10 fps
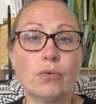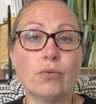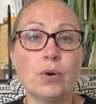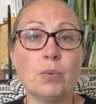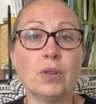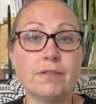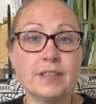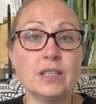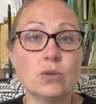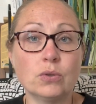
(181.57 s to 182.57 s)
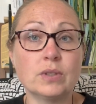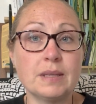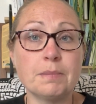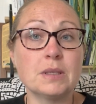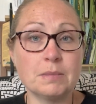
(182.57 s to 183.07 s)
through what the physical
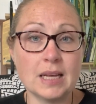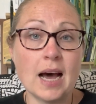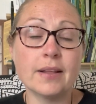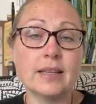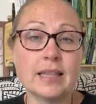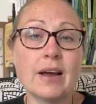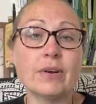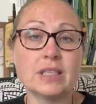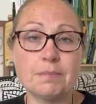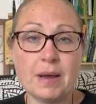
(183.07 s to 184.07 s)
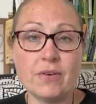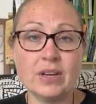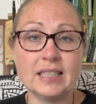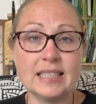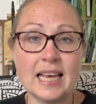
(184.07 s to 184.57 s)
symptoms are that they're
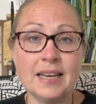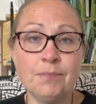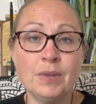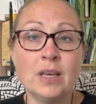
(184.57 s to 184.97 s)
experiencing.